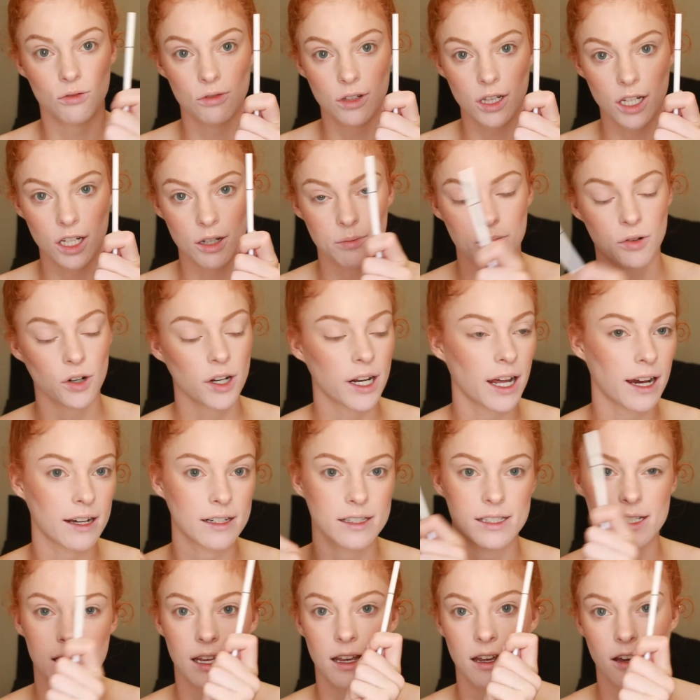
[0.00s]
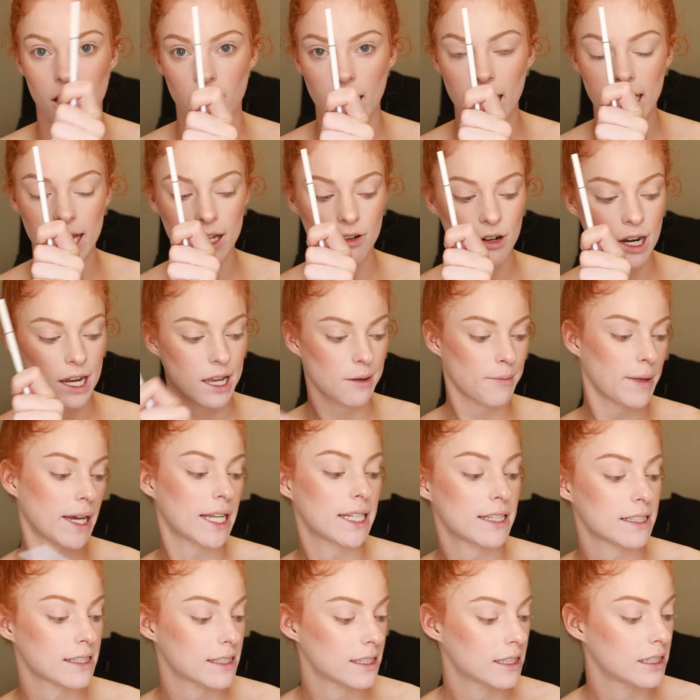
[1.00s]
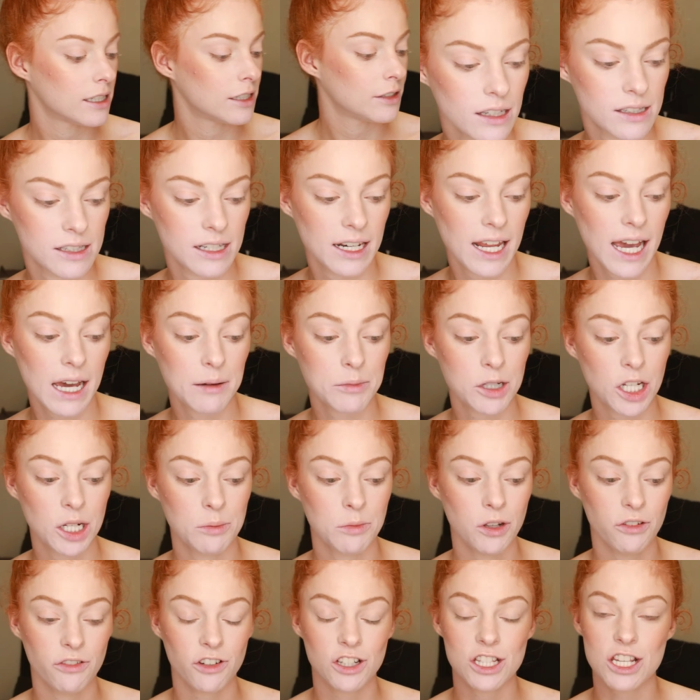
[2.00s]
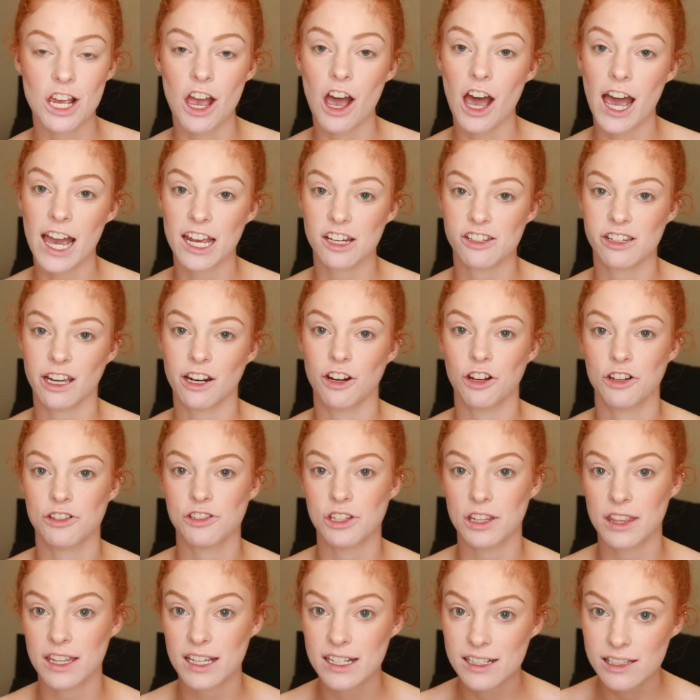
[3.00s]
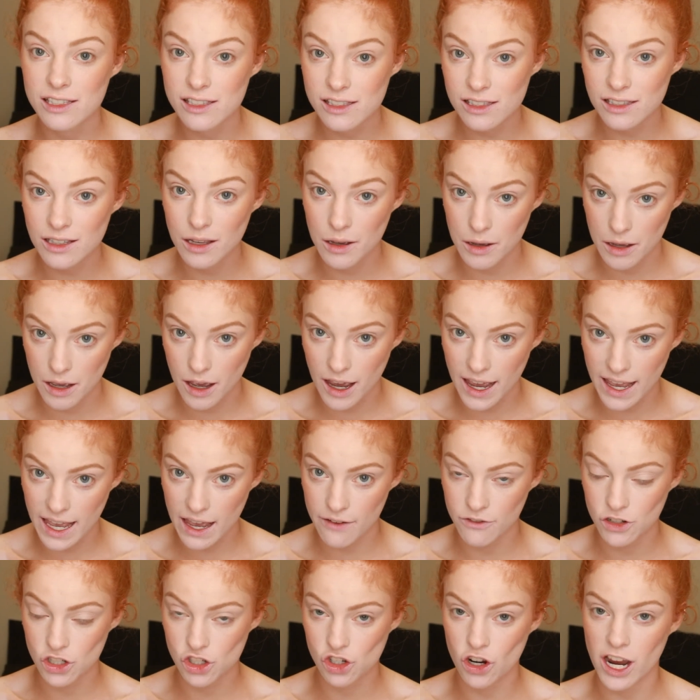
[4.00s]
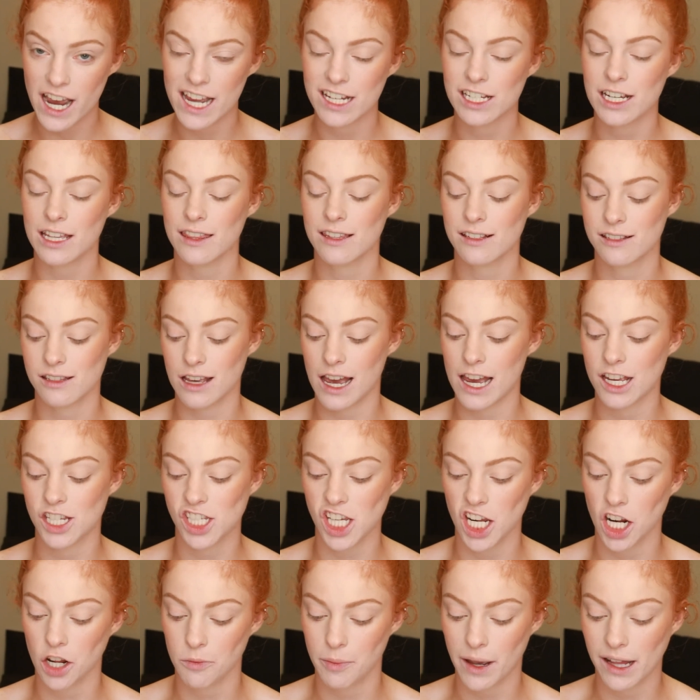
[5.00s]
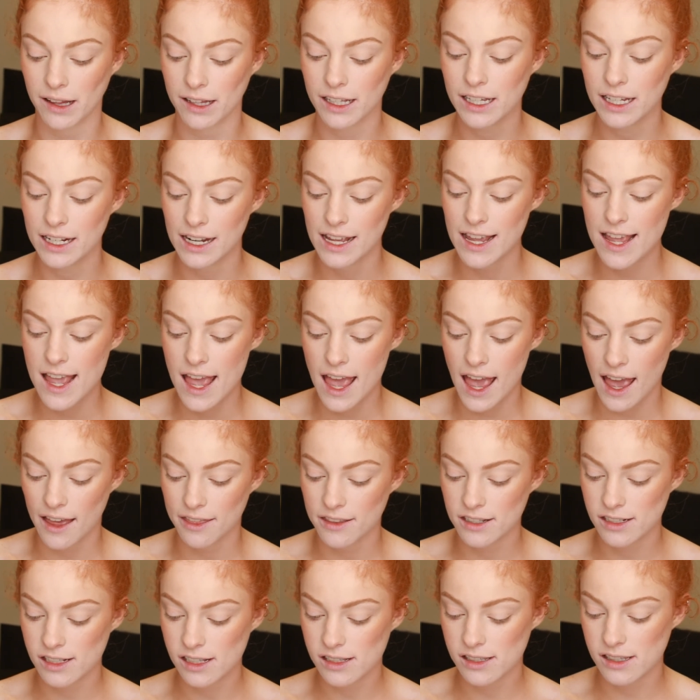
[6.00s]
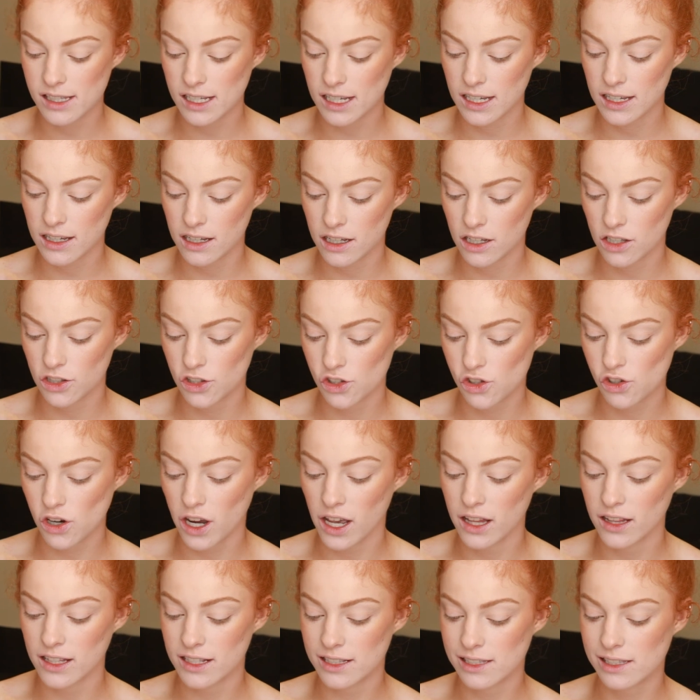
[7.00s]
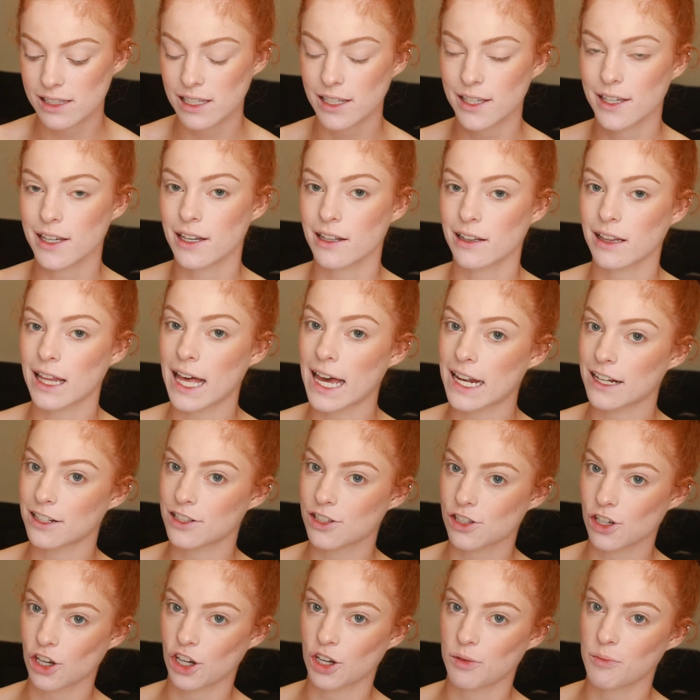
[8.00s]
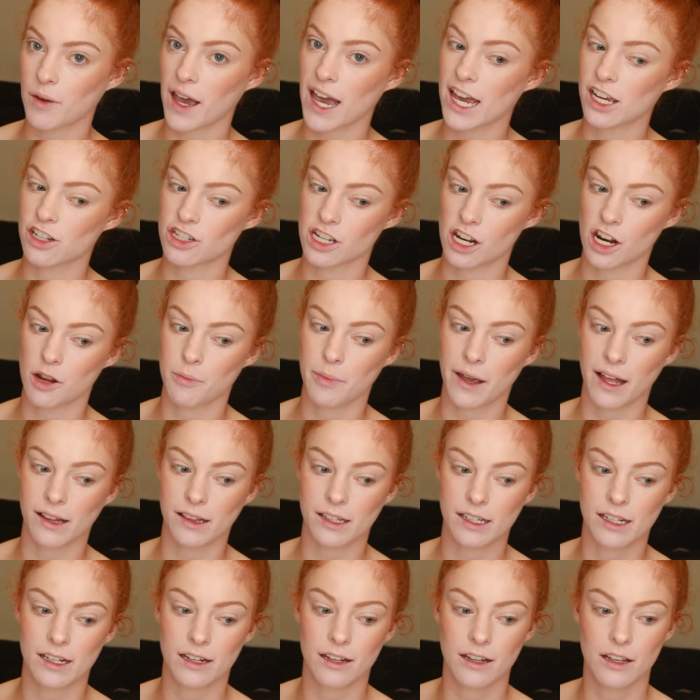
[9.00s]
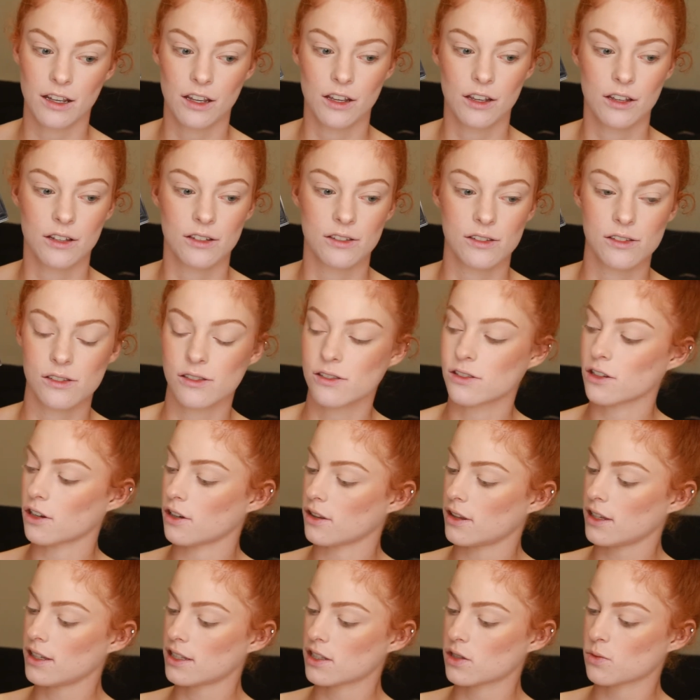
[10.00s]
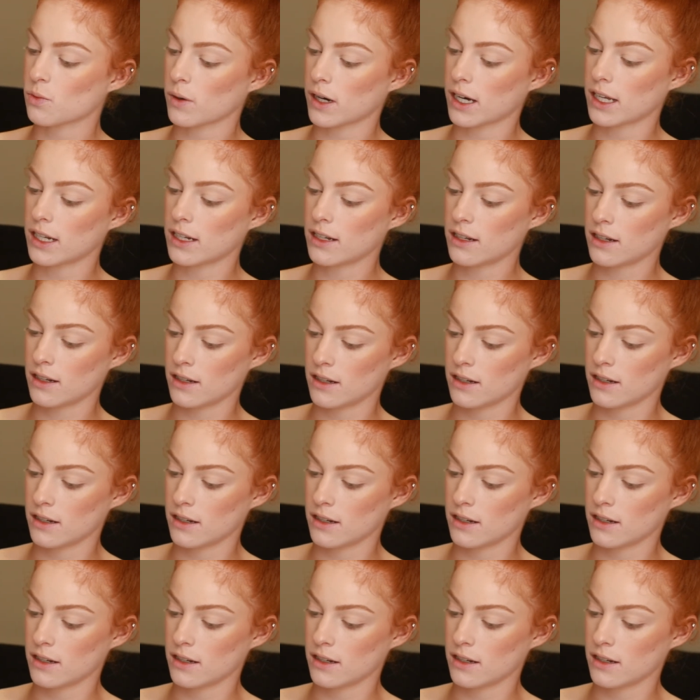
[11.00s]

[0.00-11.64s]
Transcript: Really good product, highly recommend. So now I'm going to move on to eyeshadow. So this I haven't tried yet, this eyeshadow palette, and this is the Australis Kaleidoscope eyeshadow palette. So this one,